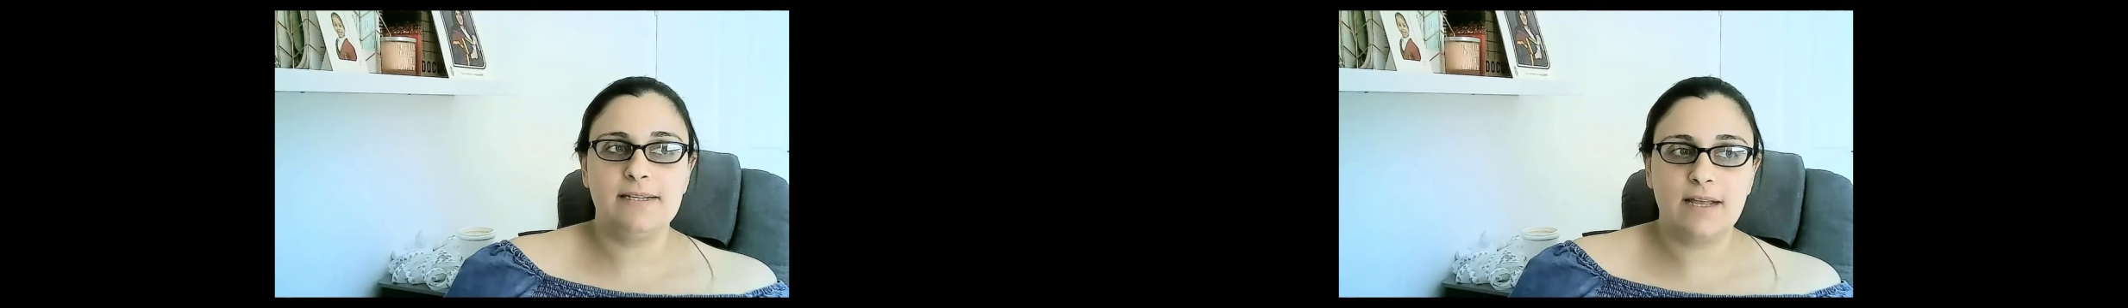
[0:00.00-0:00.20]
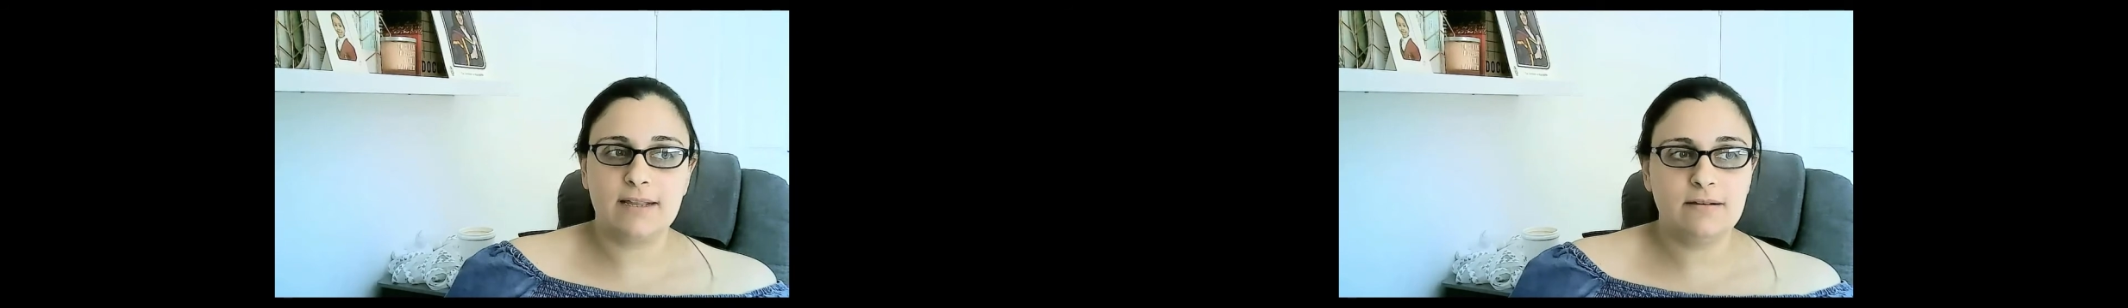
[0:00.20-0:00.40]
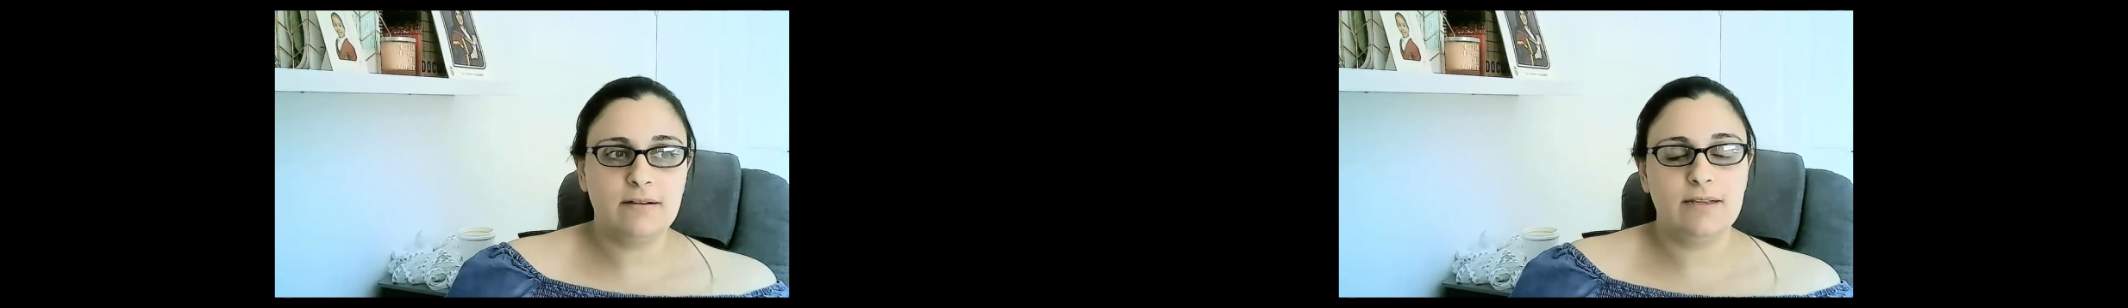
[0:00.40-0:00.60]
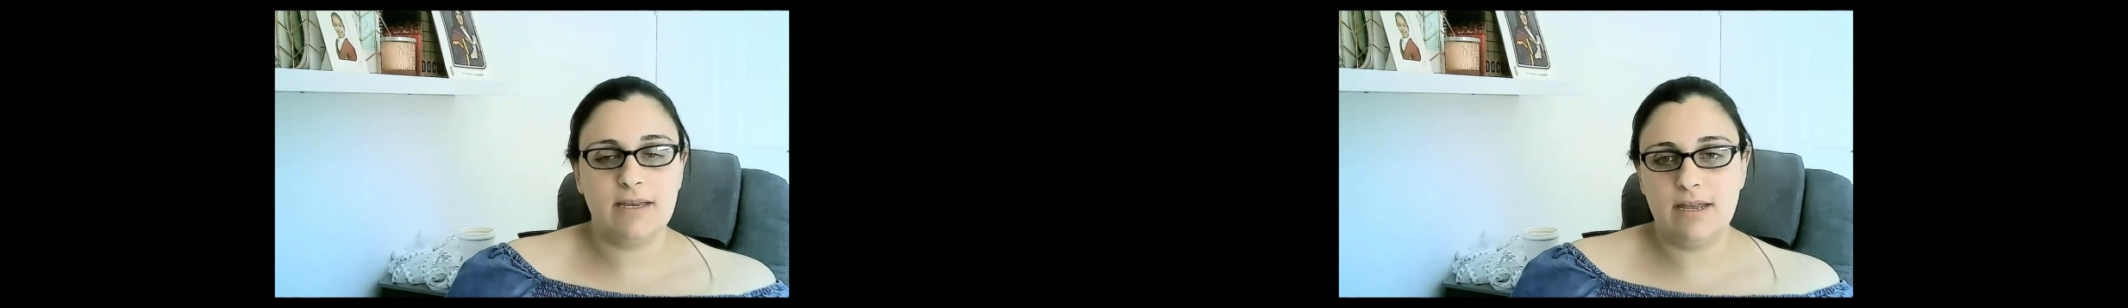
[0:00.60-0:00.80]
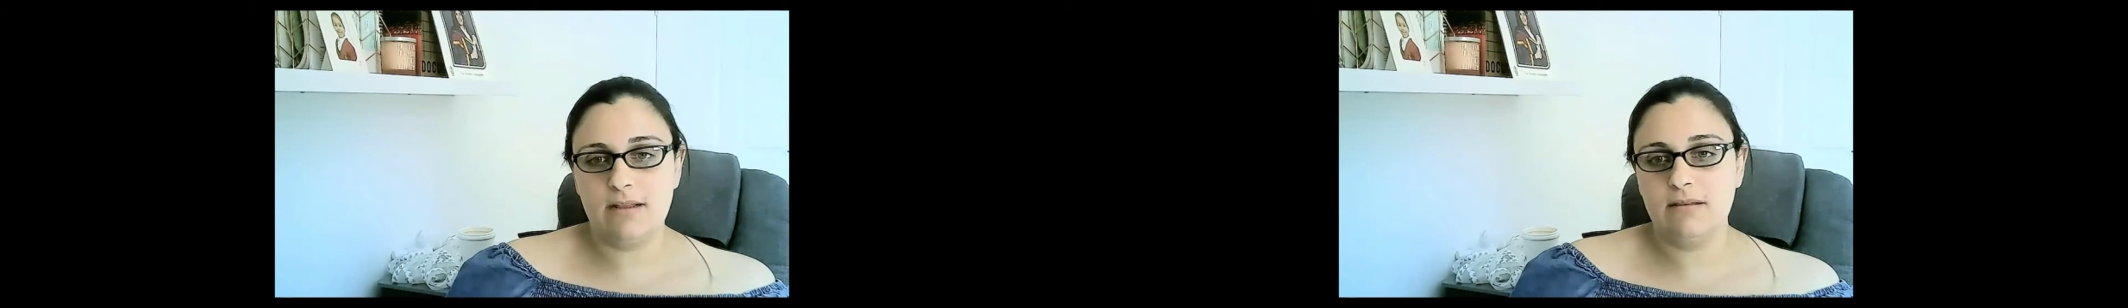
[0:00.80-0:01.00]
resettled
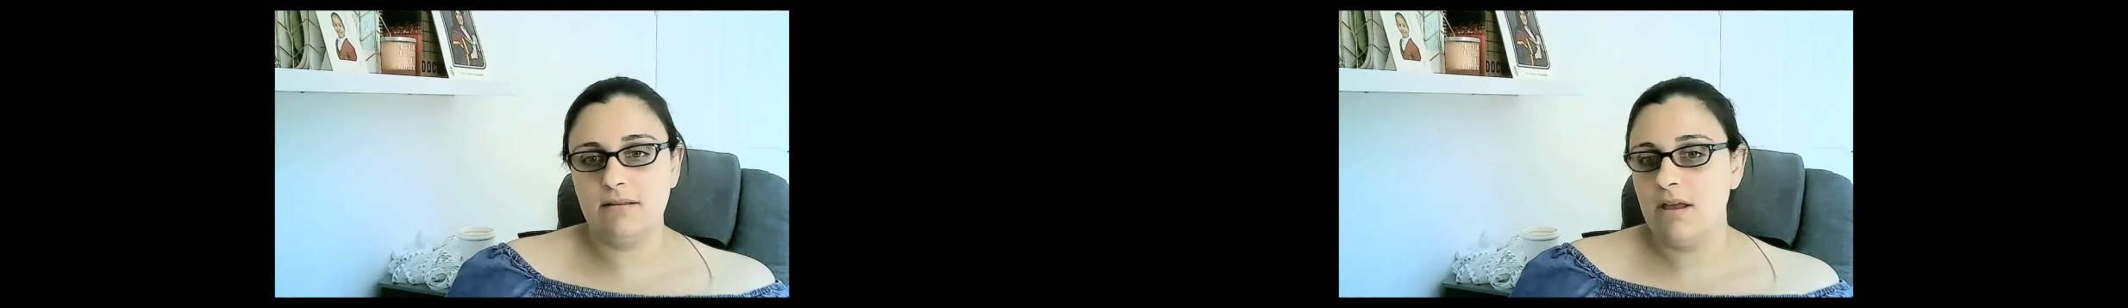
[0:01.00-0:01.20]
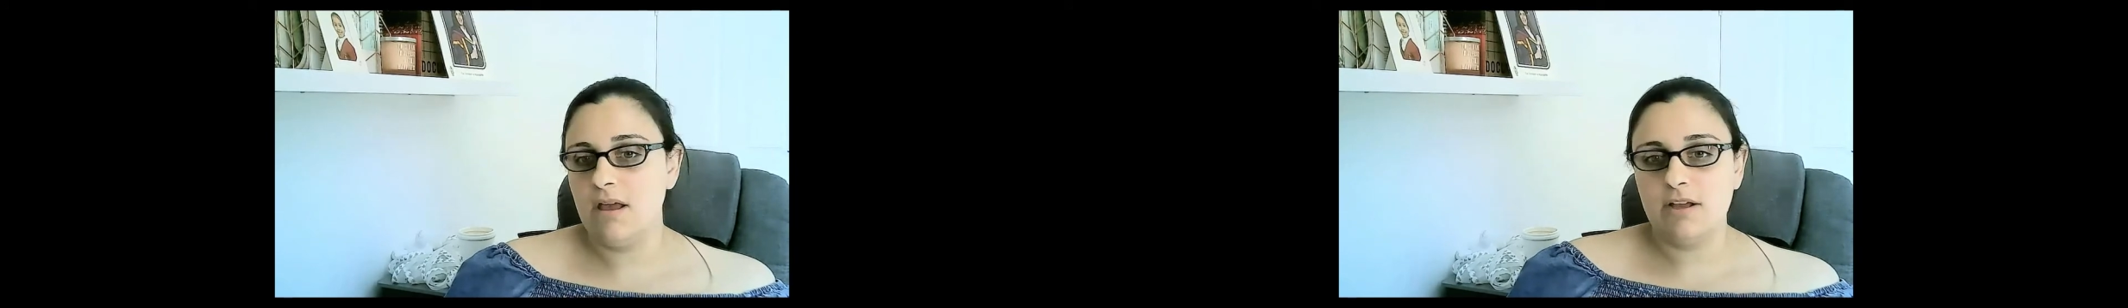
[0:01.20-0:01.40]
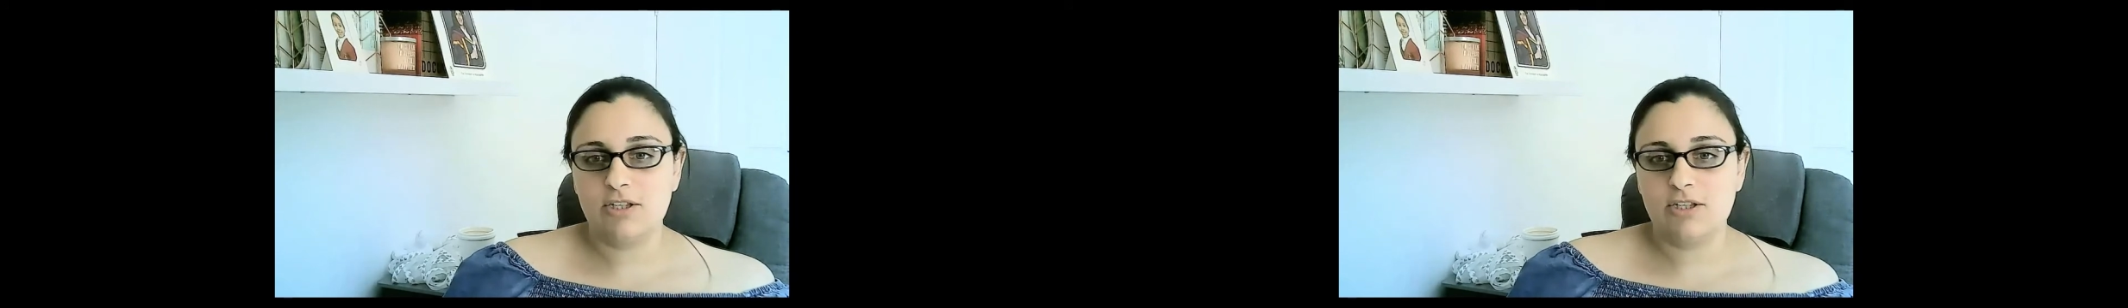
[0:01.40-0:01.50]
in